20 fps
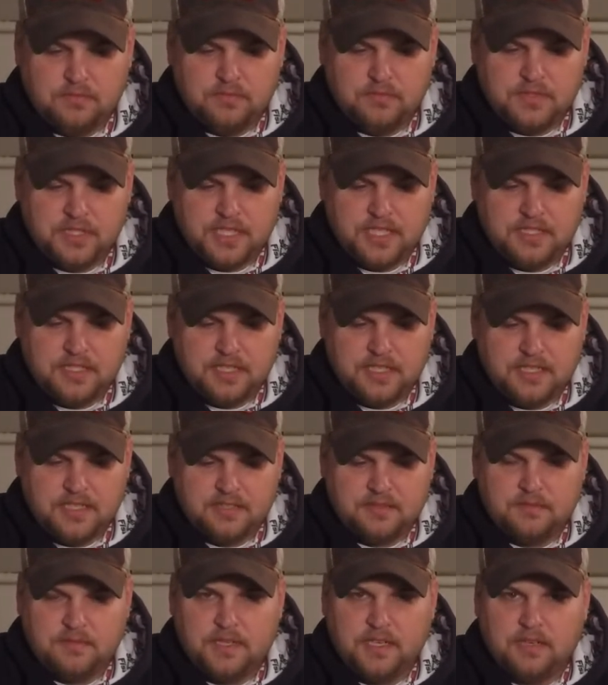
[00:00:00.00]
J&J
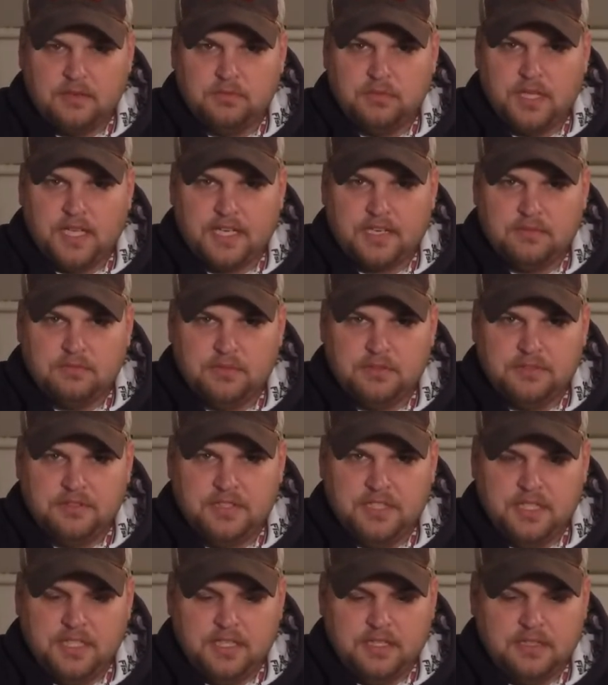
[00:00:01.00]
Custom Tackle black and blue
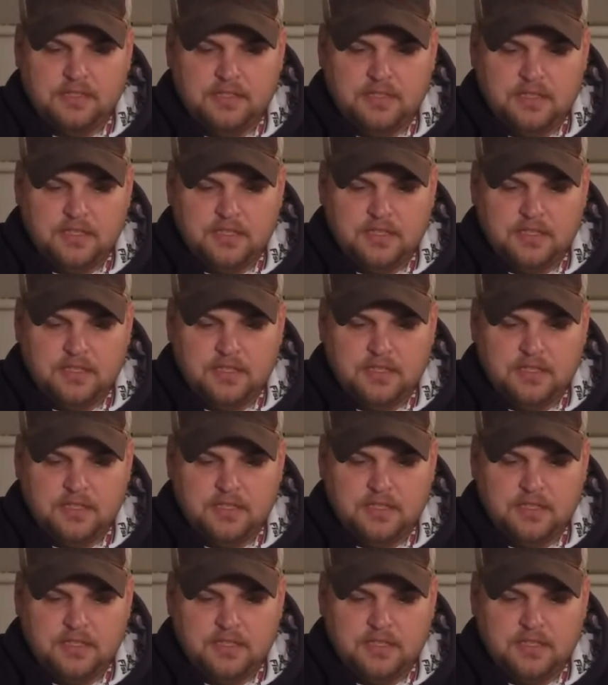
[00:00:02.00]
jig